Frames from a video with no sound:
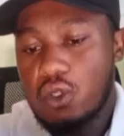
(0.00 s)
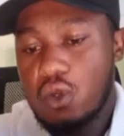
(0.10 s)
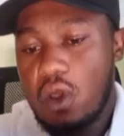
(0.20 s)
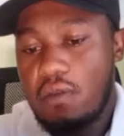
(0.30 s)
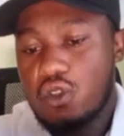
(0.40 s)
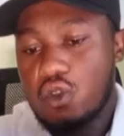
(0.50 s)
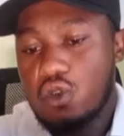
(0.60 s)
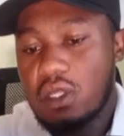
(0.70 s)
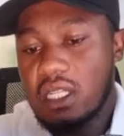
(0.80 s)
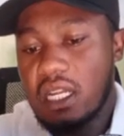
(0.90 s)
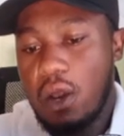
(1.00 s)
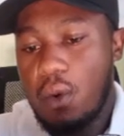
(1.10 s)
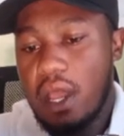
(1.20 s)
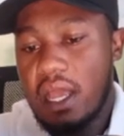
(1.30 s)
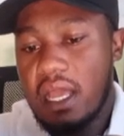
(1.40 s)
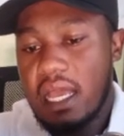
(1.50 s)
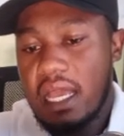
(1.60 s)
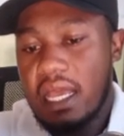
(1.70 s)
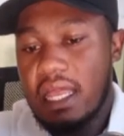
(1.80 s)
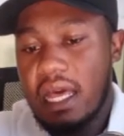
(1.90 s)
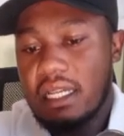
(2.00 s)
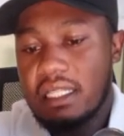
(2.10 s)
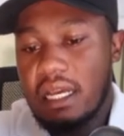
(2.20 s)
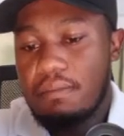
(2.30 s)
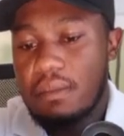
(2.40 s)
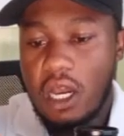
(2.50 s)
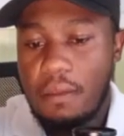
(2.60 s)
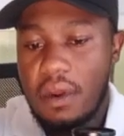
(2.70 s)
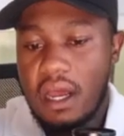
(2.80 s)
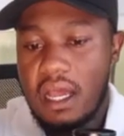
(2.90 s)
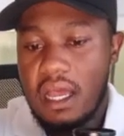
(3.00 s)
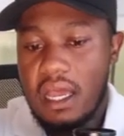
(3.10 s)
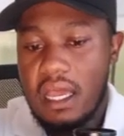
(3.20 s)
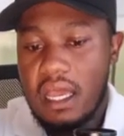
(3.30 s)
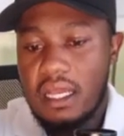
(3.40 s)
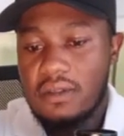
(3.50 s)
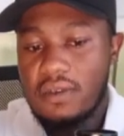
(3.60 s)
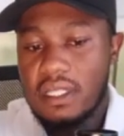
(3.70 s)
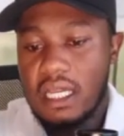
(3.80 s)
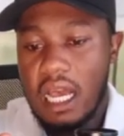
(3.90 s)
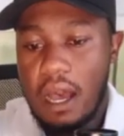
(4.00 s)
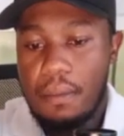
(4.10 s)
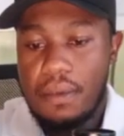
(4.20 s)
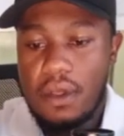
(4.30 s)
So you have to twist it in a way that your camera is facing up.